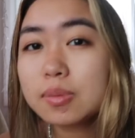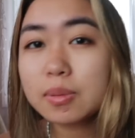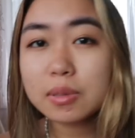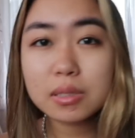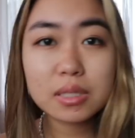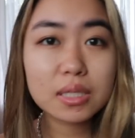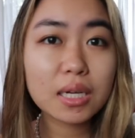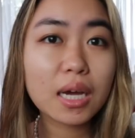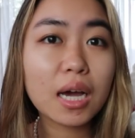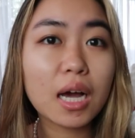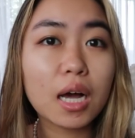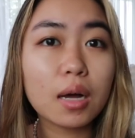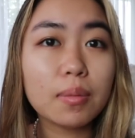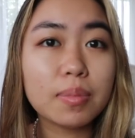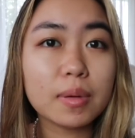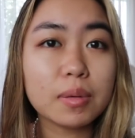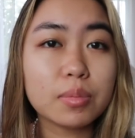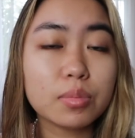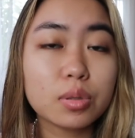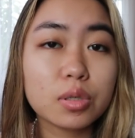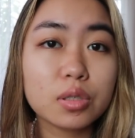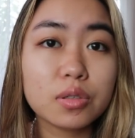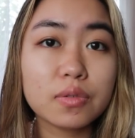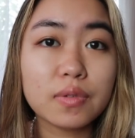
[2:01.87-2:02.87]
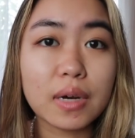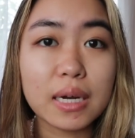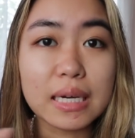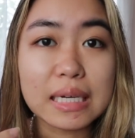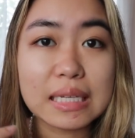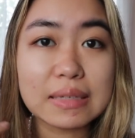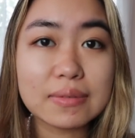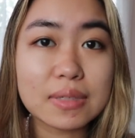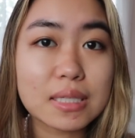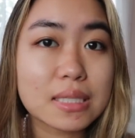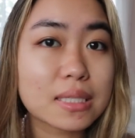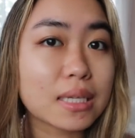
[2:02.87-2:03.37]
supposed to help improve
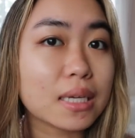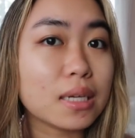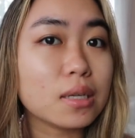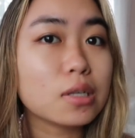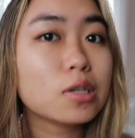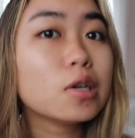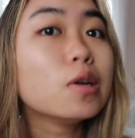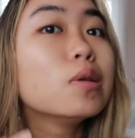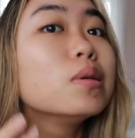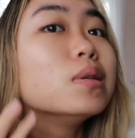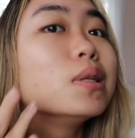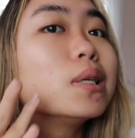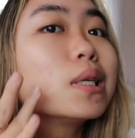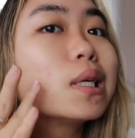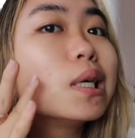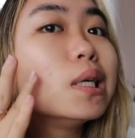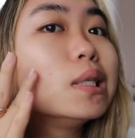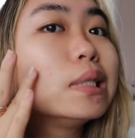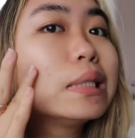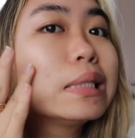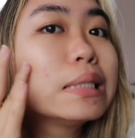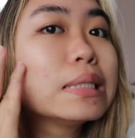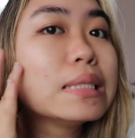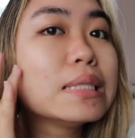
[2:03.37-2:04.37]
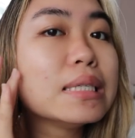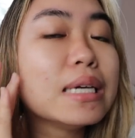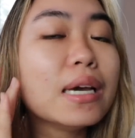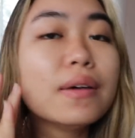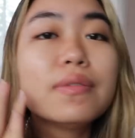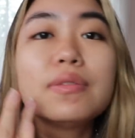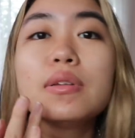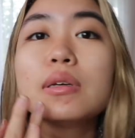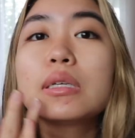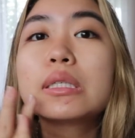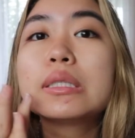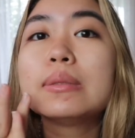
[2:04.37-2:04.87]
uneven skin tone. Like as you can see, I
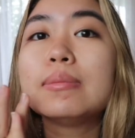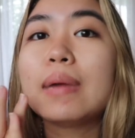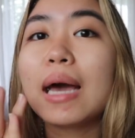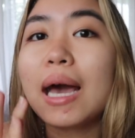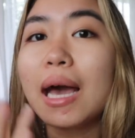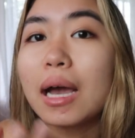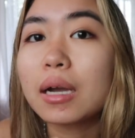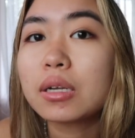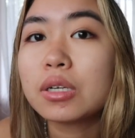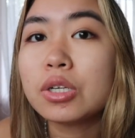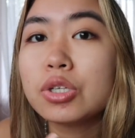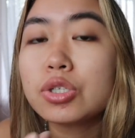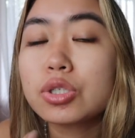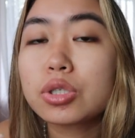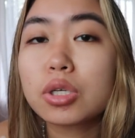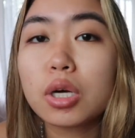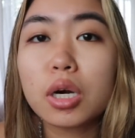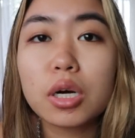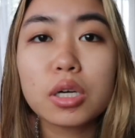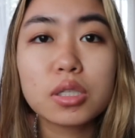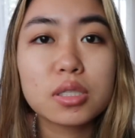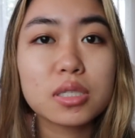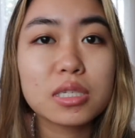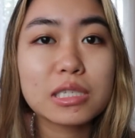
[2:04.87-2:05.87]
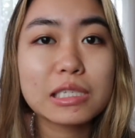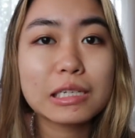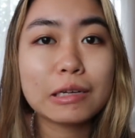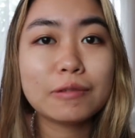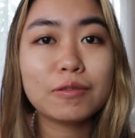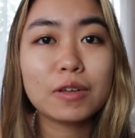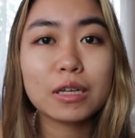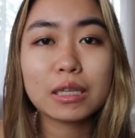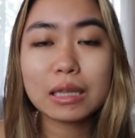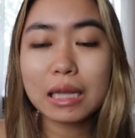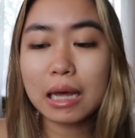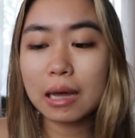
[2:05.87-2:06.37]
have like some acne scars and stuff
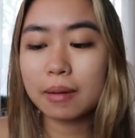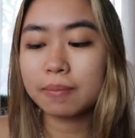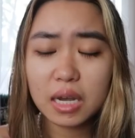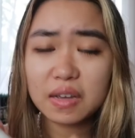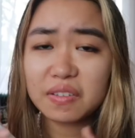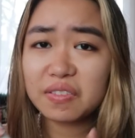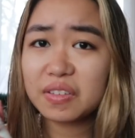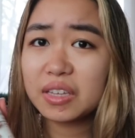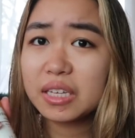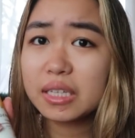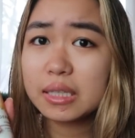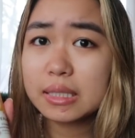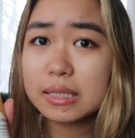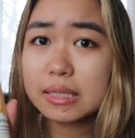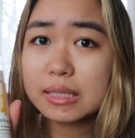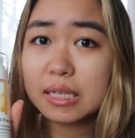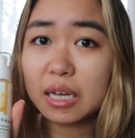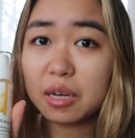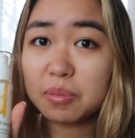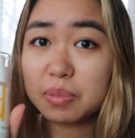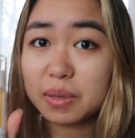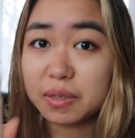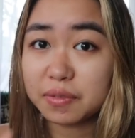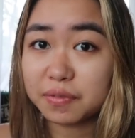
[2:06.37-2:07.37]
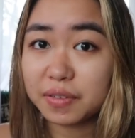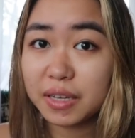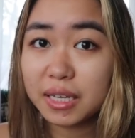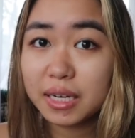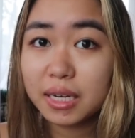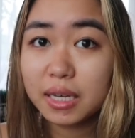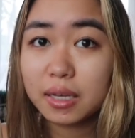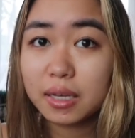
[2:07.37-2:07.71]
like that. I feel like this is helping fade